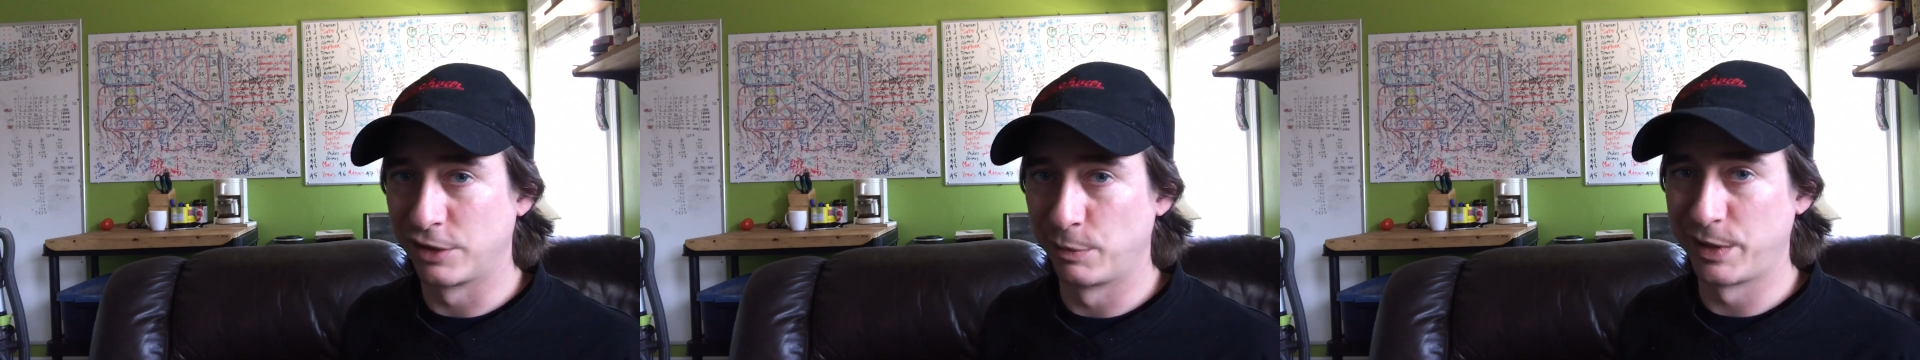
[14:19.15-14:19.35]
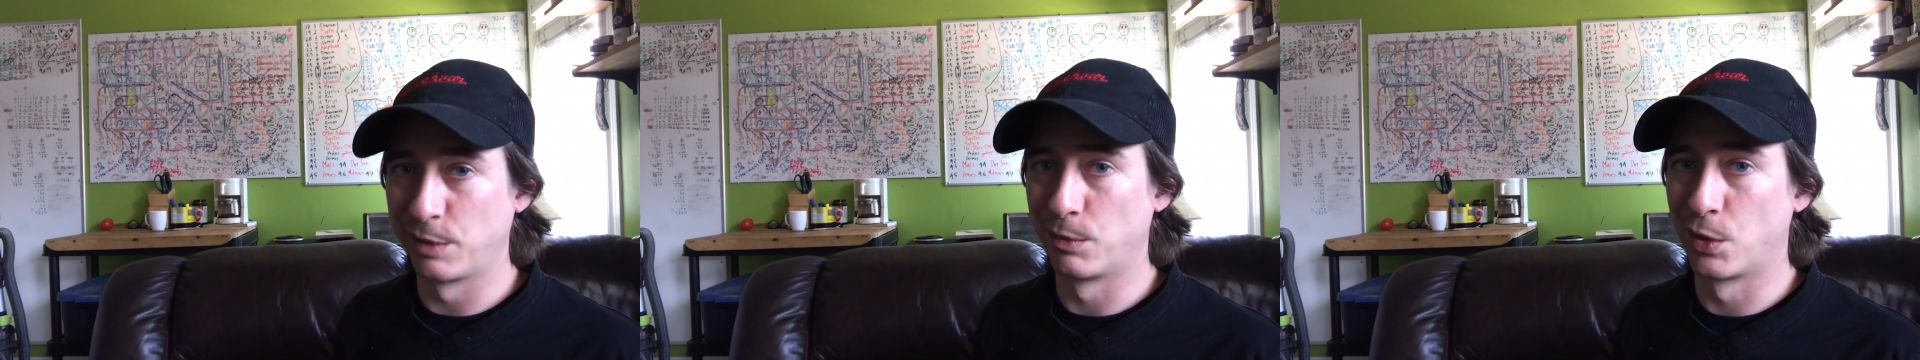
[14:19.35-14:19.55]

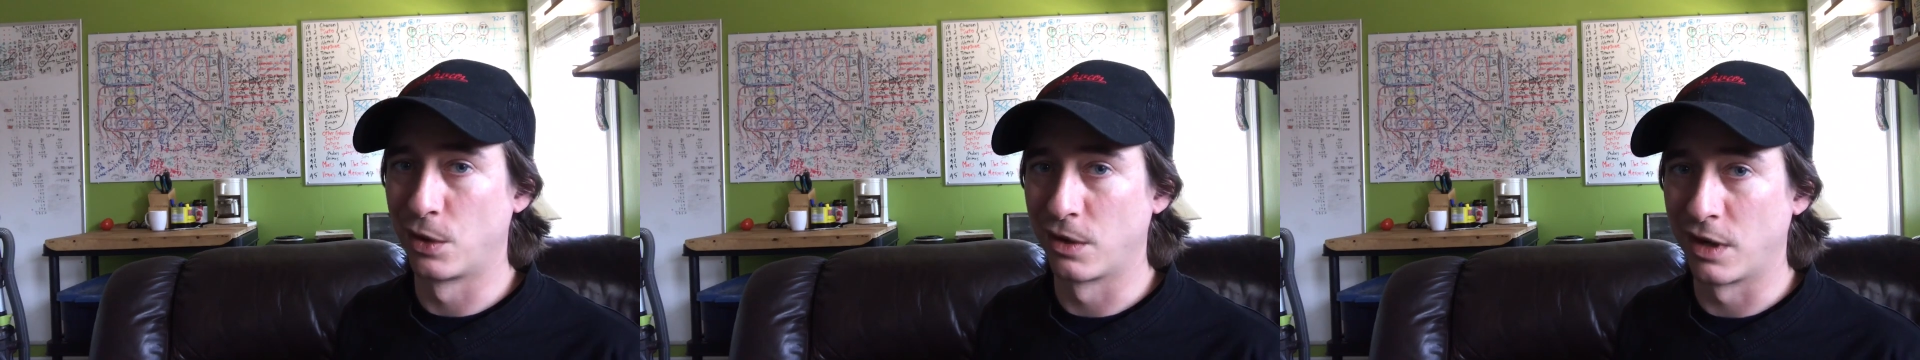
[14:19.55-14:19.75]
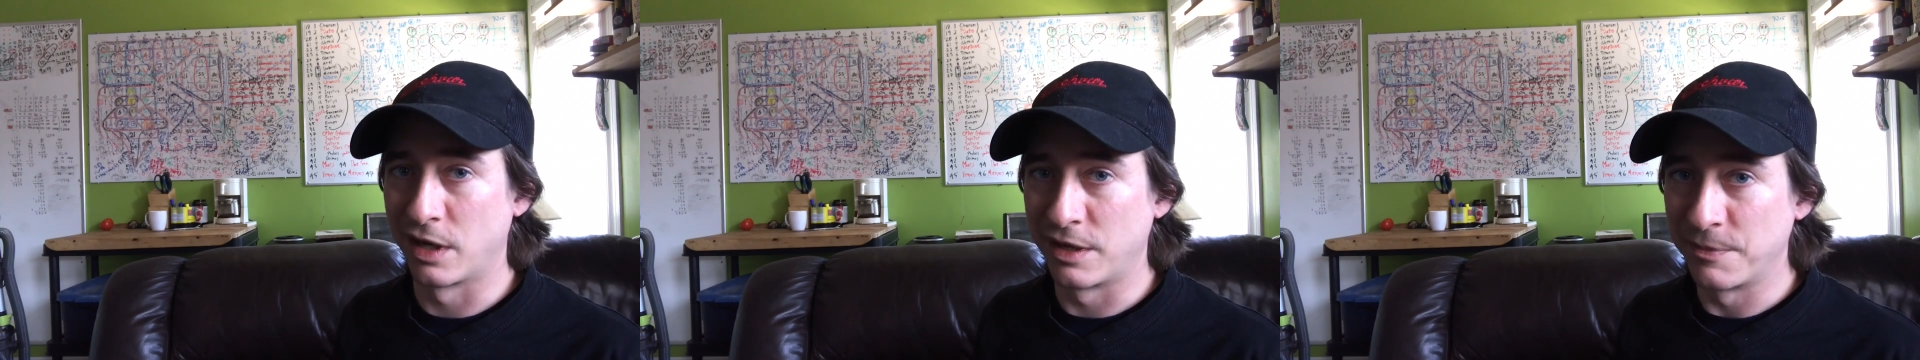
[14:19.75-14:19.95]
Don't be a
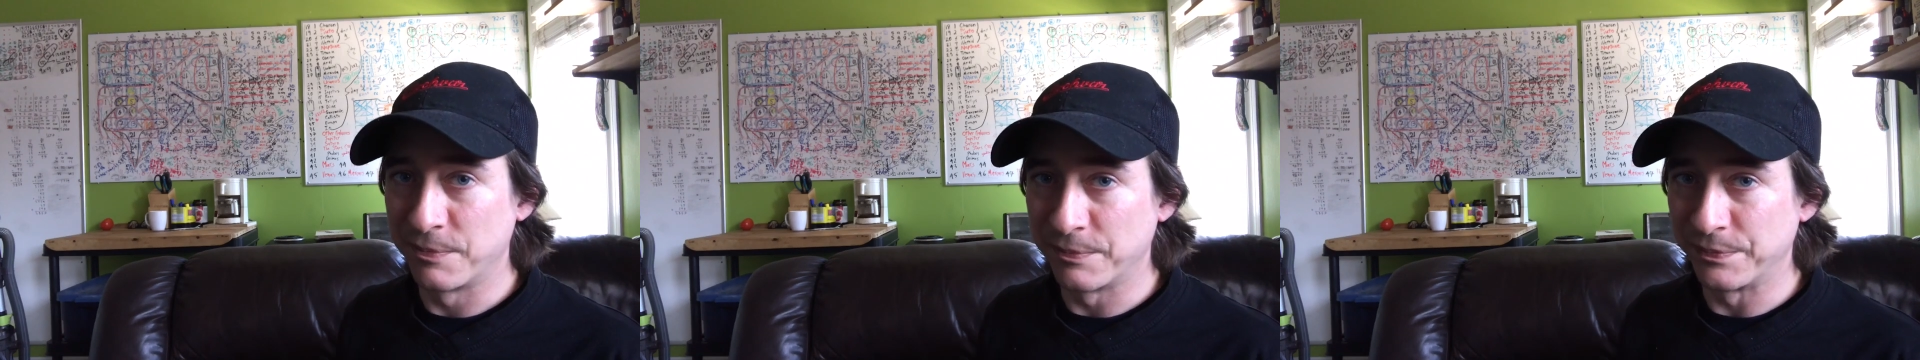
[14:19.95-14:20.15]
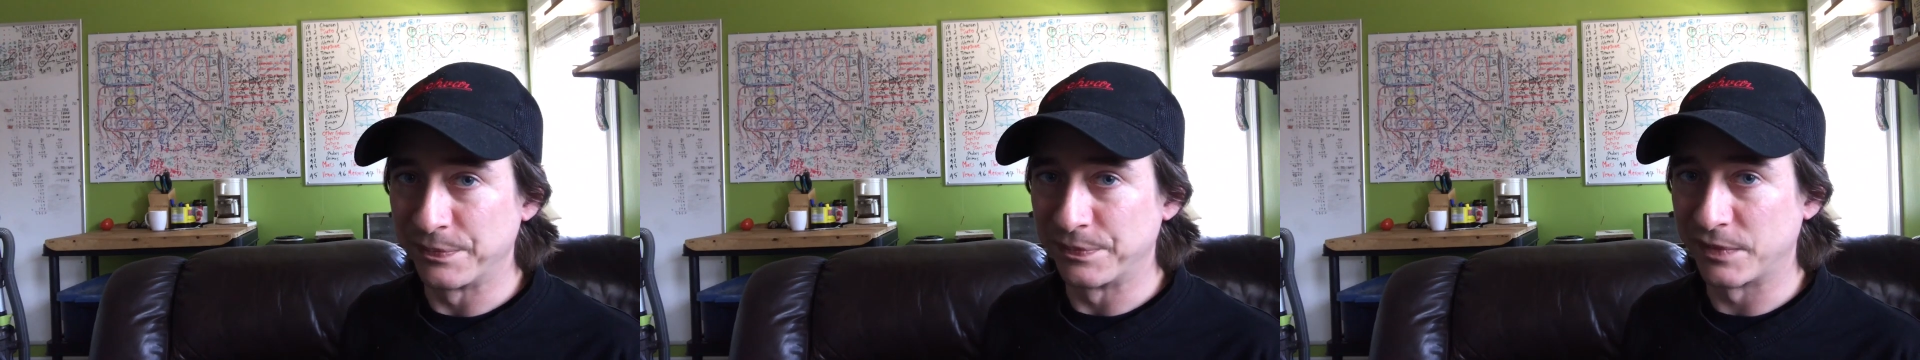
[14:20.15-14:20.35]
moron.
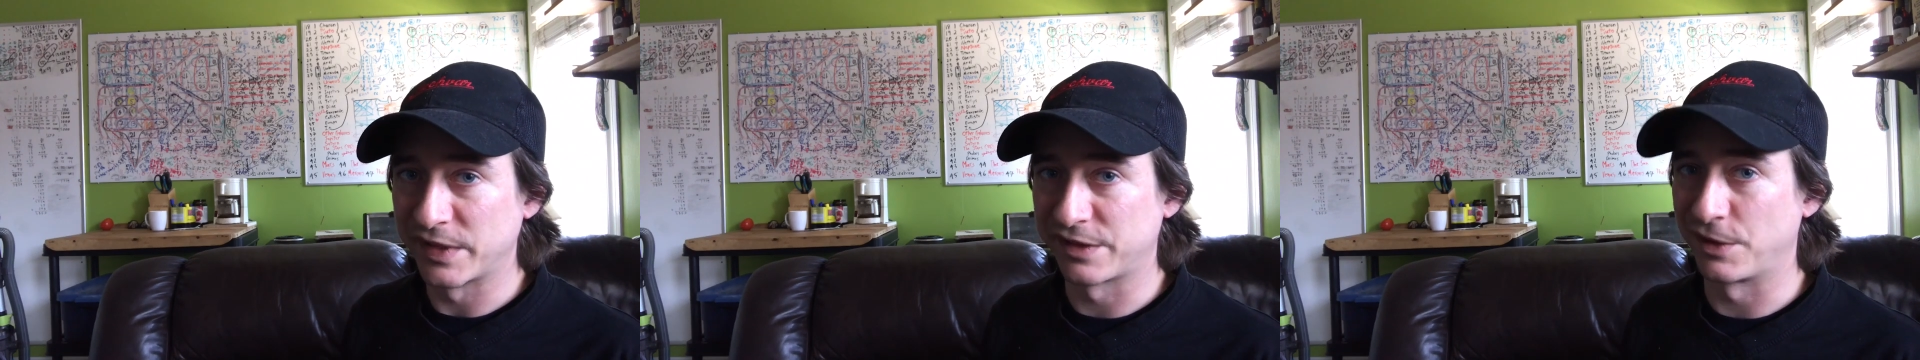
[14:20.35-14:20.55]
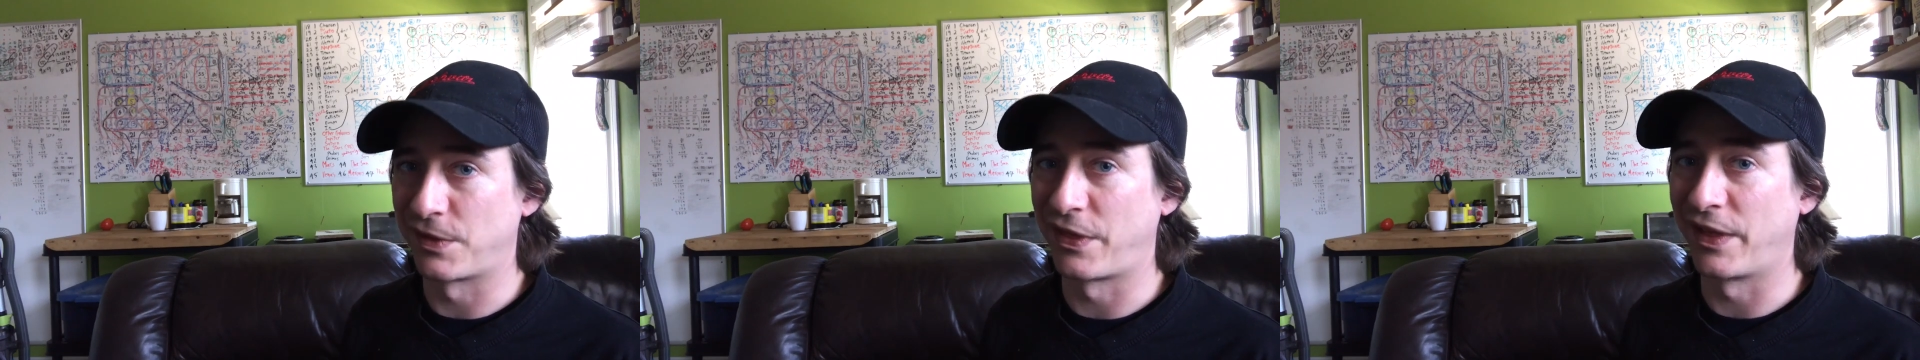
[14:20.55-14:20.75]

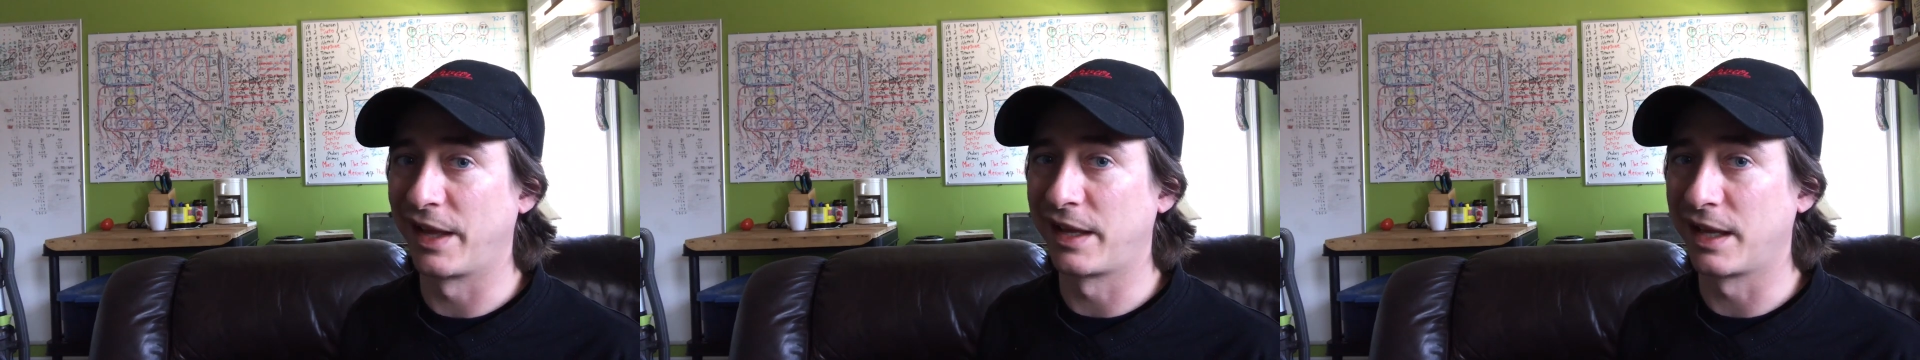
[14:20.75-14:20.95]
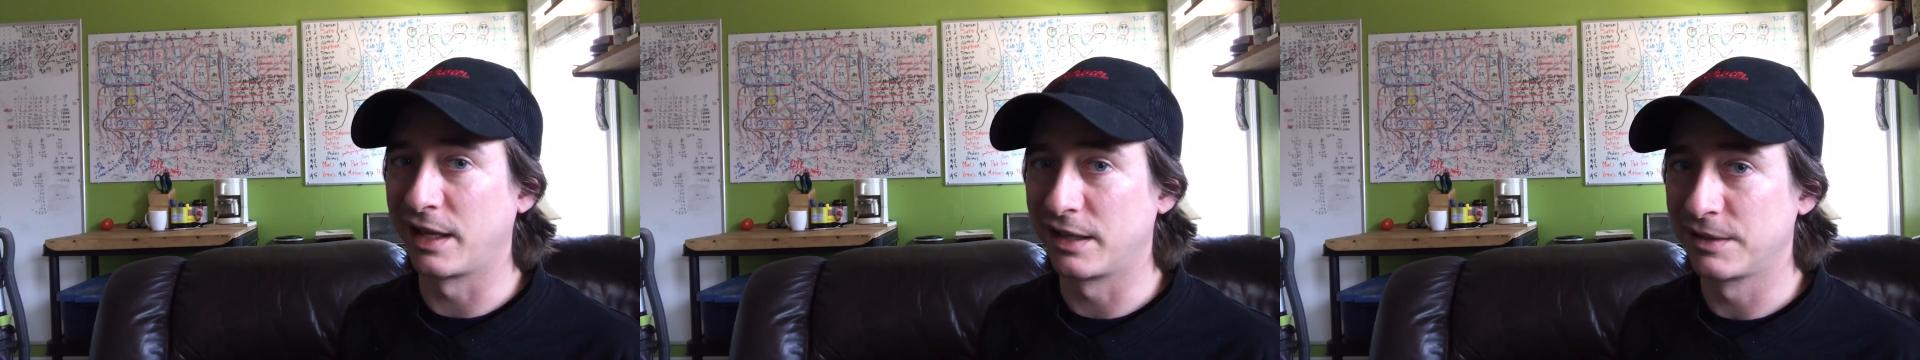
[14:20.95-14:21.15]
Start
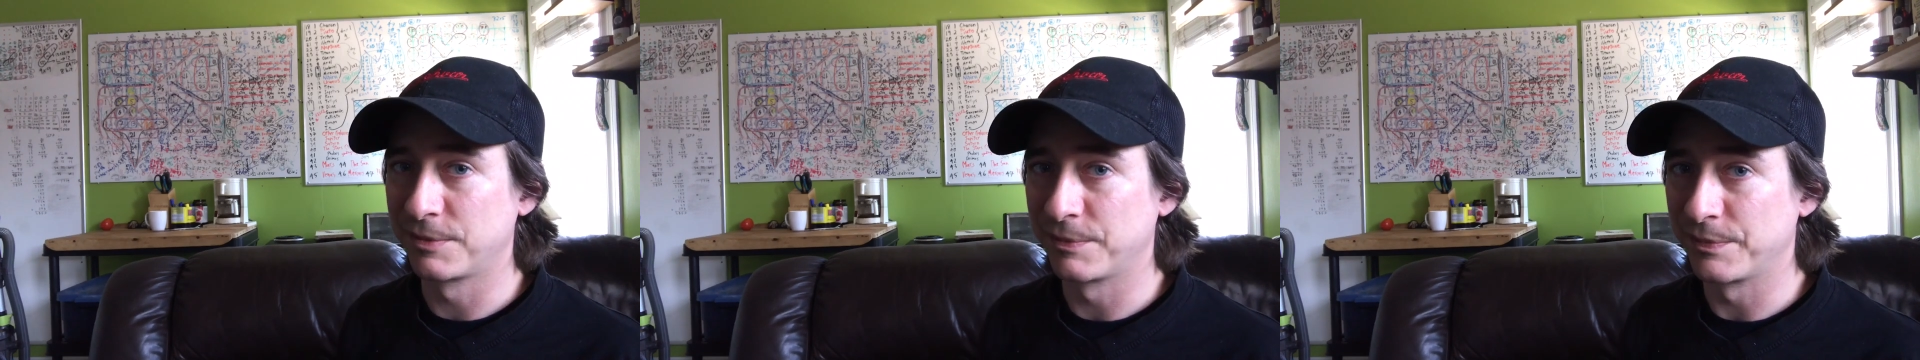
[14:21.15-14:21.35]
thinking.